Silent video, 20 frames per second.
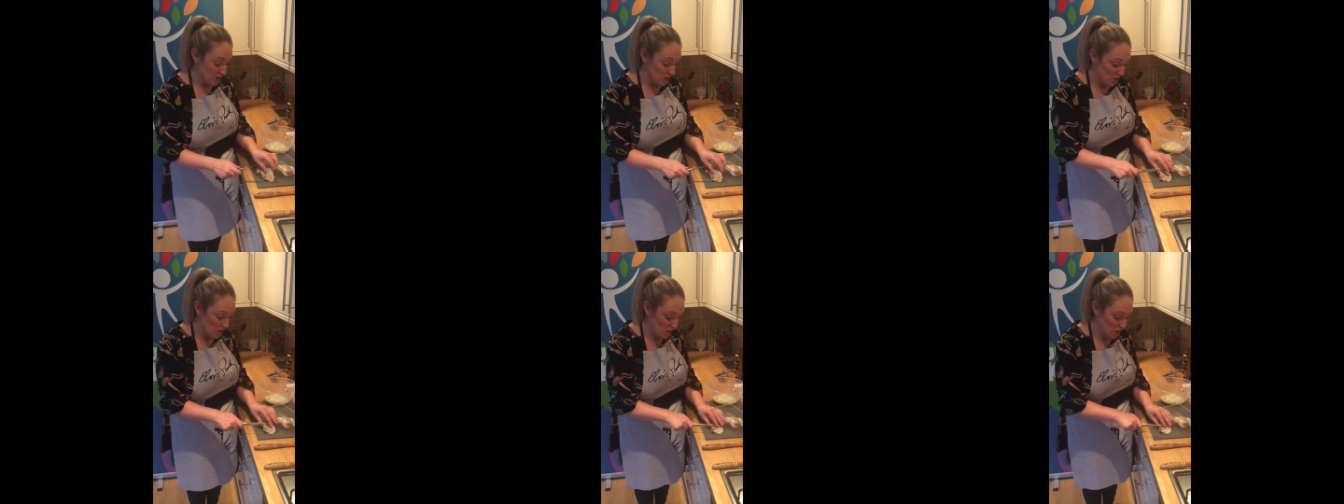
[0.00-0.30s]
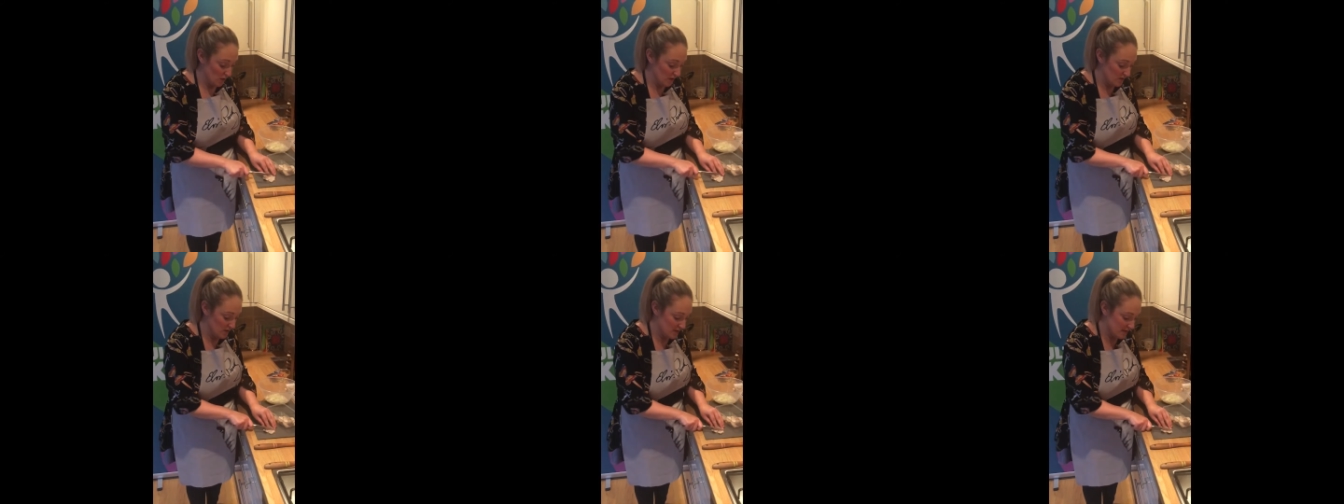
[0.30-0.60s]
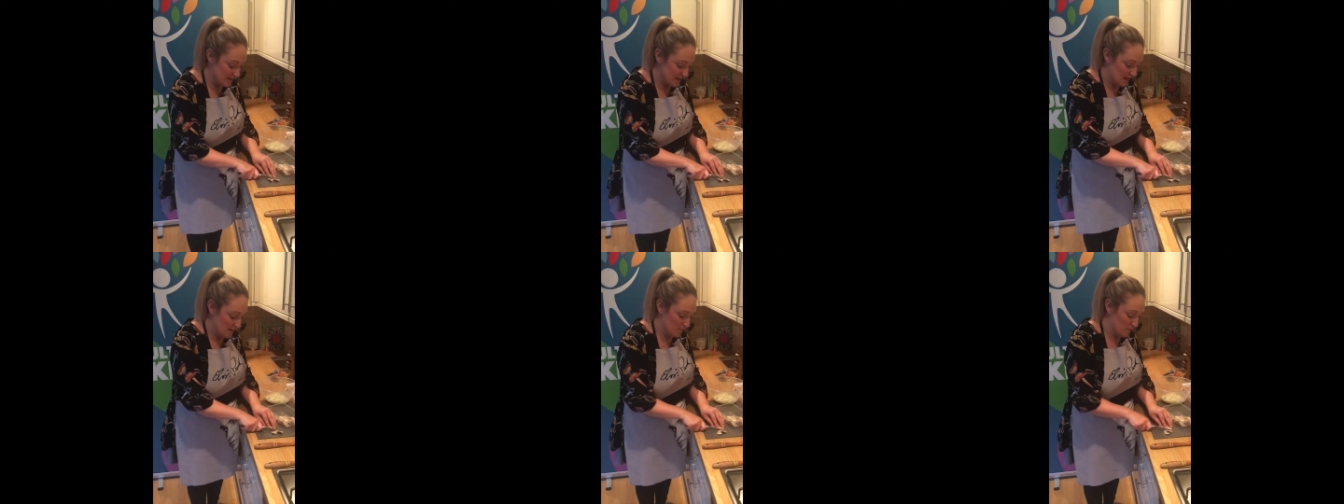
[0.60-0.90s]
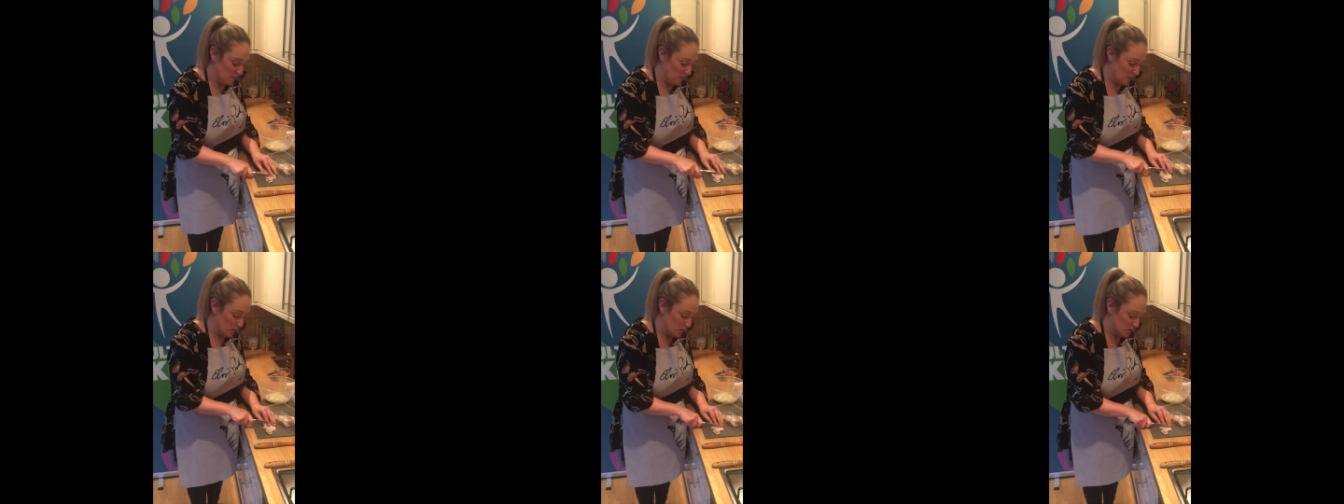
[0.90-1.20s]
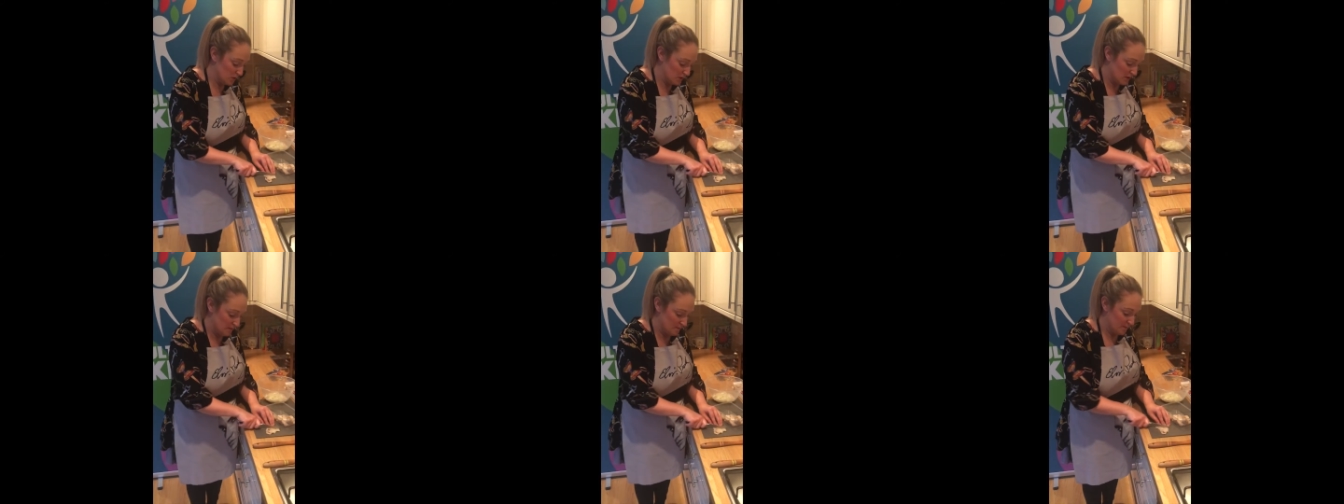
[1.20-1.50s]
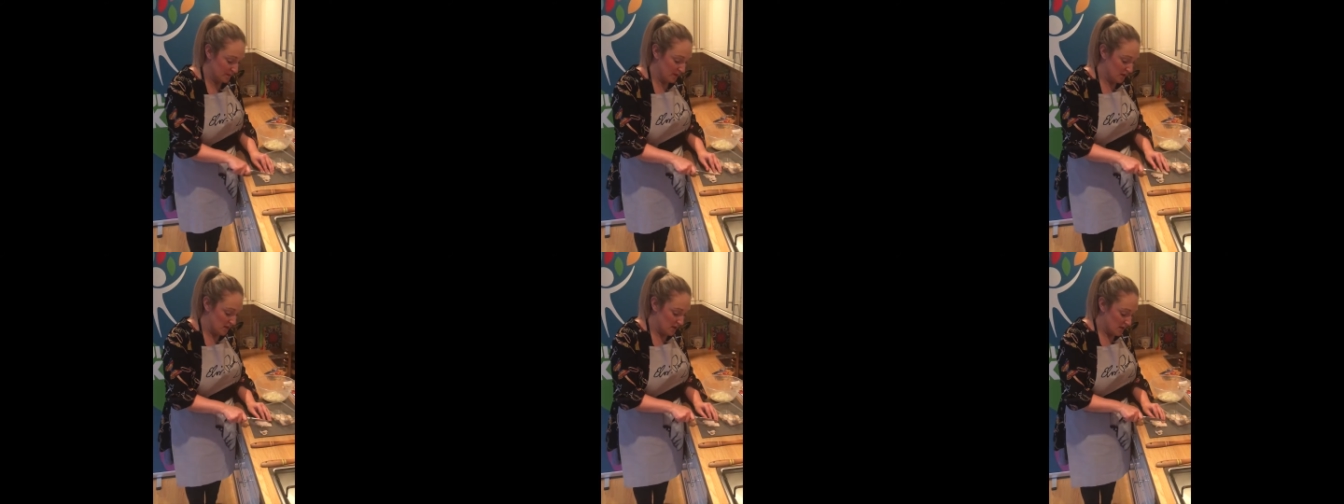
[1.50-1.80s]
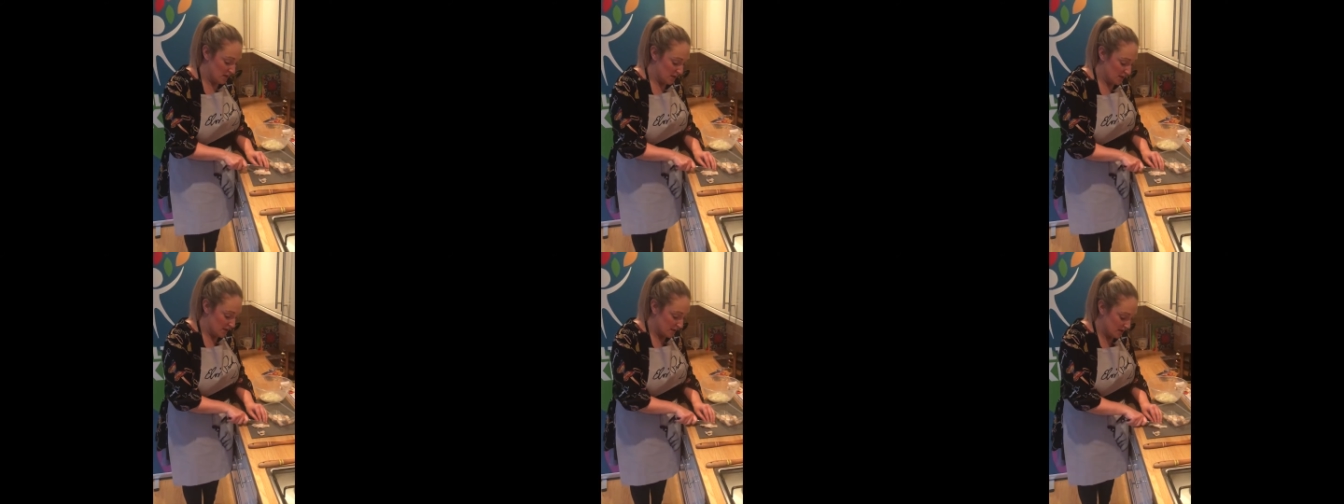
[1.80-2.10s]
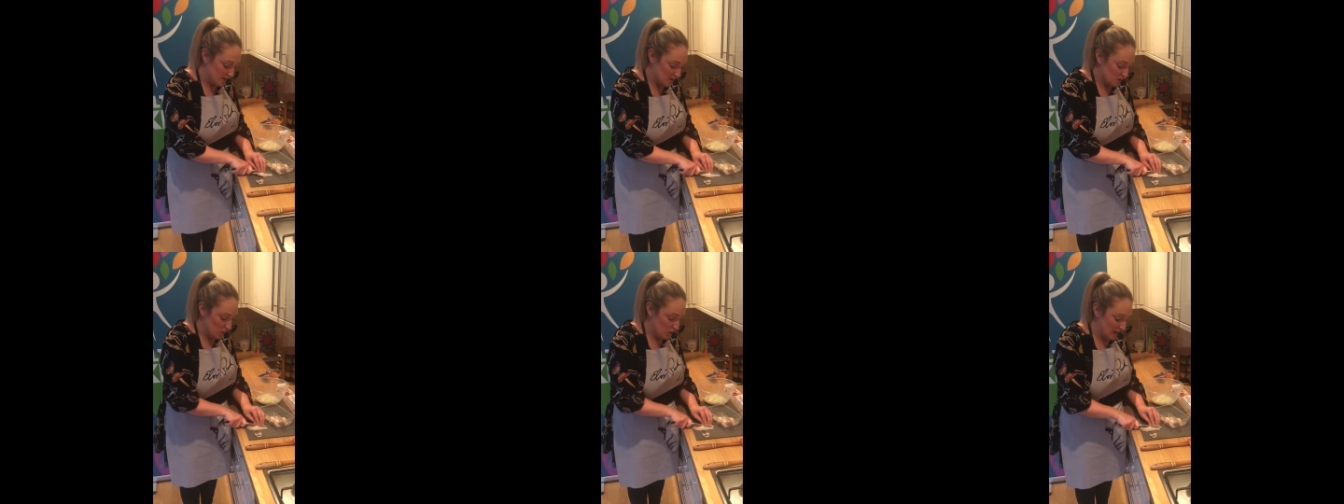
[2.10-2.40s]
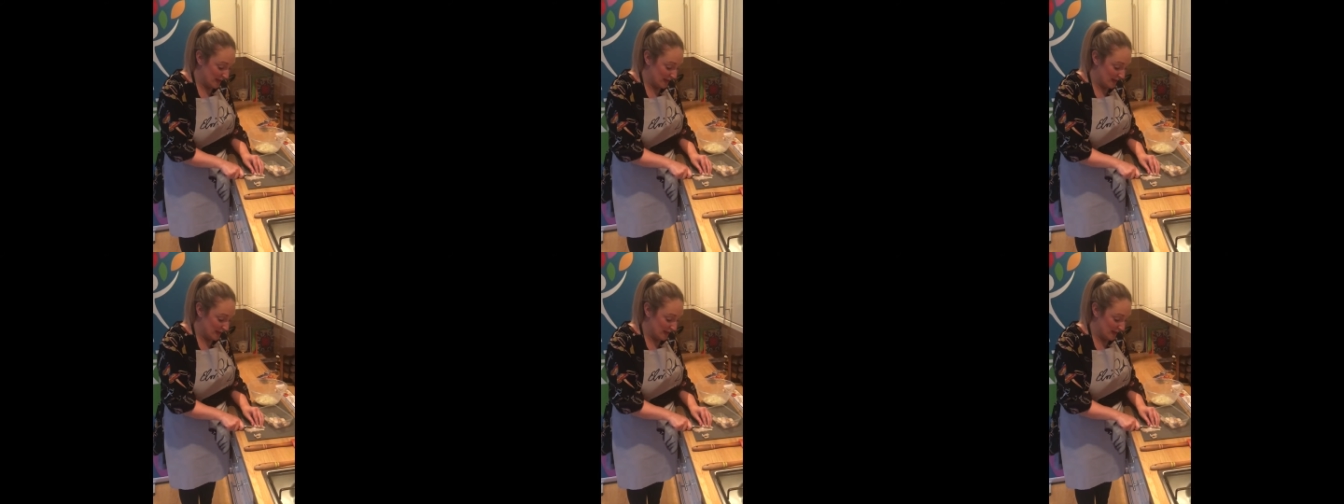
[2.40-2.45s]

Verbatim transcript: on the same. So